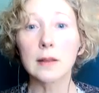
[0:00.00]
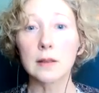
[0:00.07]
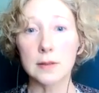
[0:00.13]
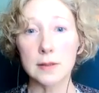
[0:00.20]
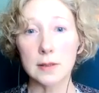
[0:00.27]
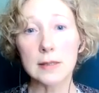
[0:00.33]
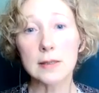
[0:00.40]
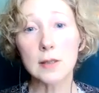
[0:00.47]

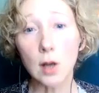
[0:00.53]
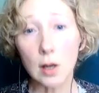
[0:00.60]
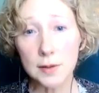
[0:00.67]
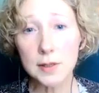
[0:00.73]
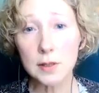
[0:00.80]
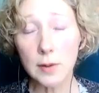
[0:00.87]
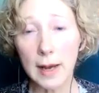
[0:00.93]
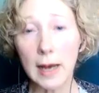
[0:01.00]
There's it's
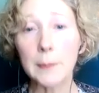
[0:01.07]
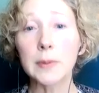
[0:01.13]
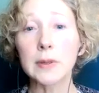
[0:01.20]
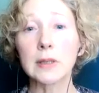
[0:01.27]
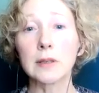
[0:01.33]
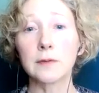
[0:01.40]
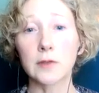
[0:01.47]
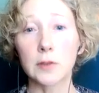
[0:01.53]
also
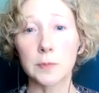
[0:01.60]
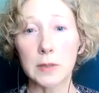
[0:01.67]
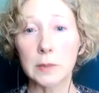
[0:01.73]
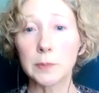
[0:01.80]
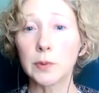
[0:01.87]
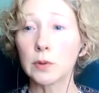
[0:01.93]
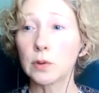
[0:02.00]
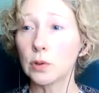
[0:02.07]
happening for
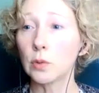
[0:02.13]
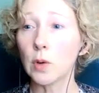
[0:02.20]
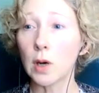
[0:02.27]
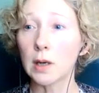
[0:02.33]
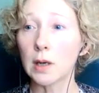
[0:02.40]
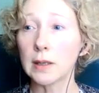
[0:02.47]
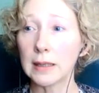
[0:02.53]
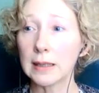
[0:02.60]
people who
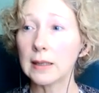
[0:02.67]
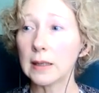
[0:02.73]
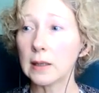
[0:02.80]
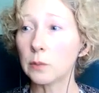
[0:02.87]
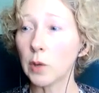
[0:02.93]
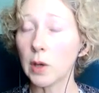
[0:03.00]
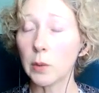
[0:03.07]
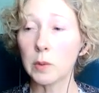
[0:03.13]
are
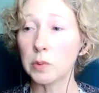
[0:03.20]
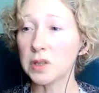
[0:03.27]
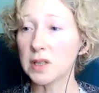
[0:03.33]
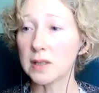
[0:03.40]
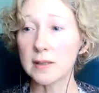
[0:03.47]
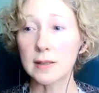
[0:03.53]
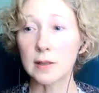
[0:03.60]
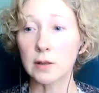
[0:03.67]
eating what we would
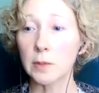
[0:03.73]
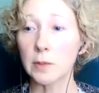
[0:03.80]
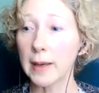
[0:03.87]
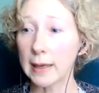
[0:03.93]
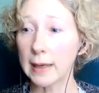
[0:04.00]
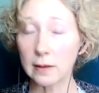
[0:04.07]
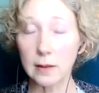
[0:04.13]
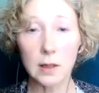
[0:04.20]
consider a
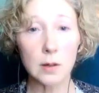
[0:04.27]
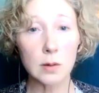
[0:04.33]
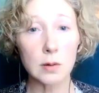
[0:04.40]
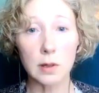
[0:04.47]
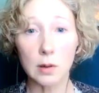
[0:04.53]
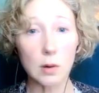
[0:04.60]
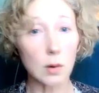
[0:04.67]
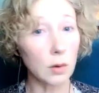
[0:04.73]
paleo
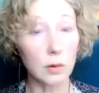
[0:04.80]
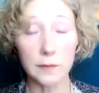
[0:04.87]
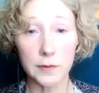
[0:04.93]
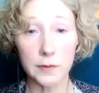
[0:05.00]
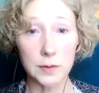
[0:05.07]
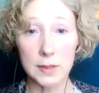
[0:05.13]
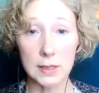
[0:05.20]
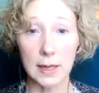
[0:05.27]
or a whole
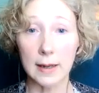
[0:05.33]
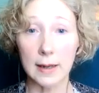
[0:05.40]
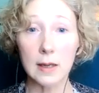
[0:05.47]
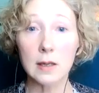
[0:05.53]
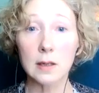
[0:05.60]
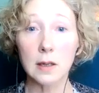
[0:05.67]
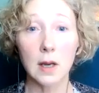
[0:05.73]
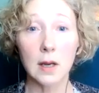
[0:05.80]
foods
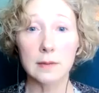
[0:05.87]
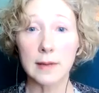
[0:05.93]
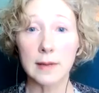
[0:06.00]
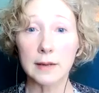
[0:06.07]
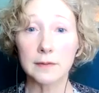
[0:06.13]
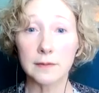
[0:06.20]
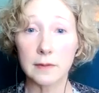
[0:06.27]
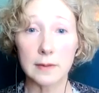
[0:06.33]
diet
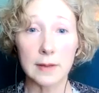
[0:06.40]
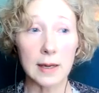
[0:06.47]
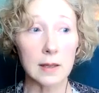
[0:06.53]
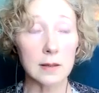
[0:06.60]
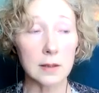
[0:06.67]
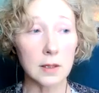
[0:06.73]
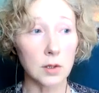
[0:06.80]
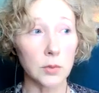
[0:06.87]
that
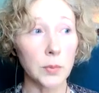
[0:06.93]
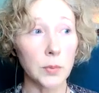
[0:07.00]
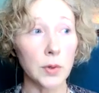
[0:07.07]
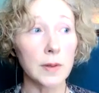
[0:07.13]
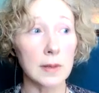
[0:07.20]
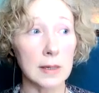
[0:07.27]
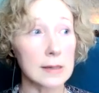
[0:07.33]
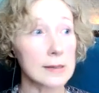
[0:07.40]
that you know
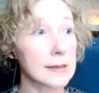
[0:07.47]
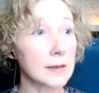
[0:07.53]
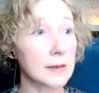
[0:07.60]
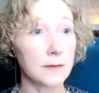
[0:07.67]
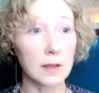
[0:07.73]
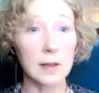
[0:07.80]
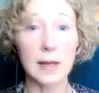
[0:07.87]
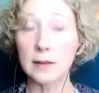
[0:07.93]
poor things they
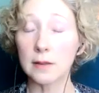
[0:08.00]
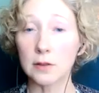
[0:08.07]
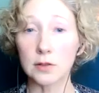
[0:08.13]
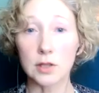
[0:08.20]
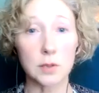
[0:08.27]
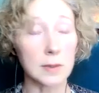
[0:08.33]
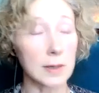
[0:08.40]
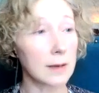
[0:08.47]
feel like they're
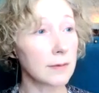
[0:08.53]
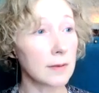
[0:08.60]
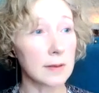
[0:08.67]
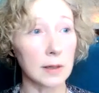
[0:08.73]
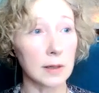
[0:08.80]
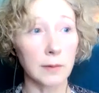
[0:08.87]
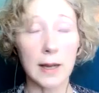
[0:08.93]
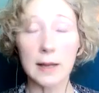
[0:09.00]
doing
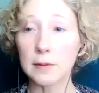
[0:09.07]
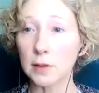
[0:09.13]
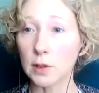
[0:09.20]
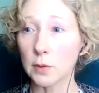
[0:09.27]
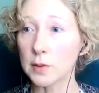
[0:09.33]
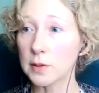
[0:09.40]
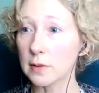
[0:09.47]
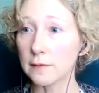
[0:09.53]
everything right they're
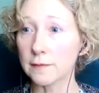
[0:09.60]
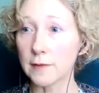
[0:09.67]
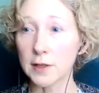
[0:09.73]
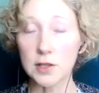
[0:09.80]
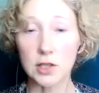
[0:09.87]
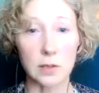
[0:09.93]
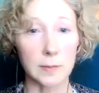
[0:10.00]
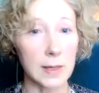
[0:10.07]
going to the
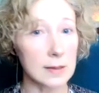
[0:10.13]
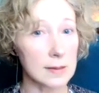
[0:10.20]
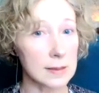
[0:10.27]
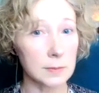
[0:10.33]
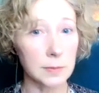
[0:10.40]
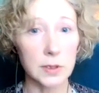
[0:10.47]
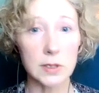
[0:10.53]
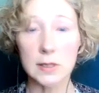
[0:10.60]
functional
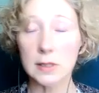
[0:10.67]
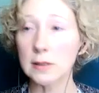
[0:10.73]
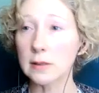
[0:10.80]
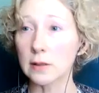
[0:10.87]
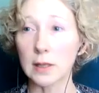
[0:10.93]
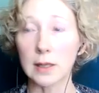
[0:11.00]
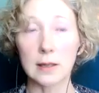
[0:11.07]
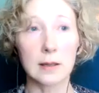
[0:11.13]
medicine person
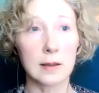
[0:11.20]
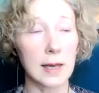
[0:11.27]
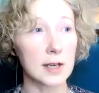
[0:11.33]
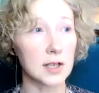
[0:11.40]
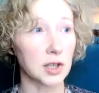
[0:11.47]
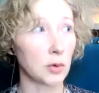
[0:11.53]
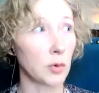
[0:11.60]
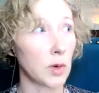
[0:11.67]
they're getting the
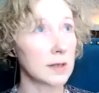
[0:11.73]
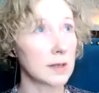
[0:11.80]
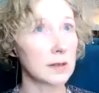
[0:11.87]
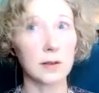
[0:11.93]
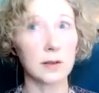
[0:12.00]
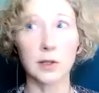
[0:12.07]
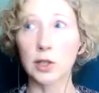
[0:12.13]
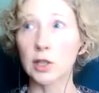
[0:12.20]

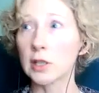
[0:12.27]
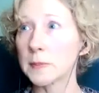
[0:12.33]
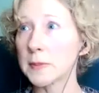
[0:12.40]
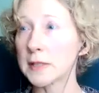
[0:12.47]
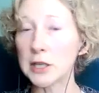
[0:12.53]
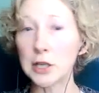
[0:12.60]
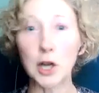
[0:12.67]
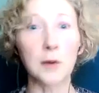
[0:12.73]
ashwagandha the
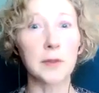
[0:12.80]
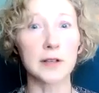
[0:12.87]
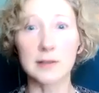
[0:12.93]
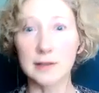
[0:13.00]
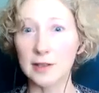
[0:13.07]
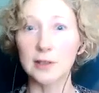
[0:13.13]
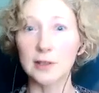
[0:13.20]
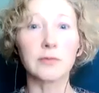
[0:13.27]
herbs you know
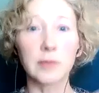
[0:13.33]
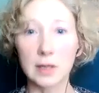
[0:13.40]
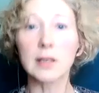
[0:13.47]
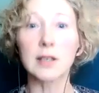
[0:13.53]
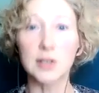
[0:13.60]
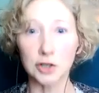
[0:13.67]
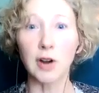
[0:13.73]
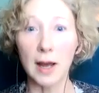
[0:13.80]
they're they're
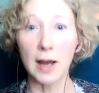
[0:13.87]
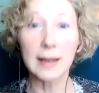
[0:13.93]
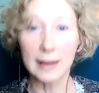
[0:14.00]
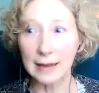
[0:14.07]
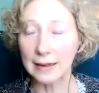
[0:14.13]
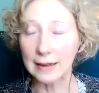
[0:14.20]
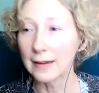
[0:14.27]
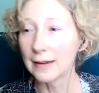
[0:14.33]
really
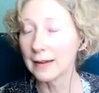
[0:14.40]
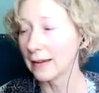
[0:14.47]
trying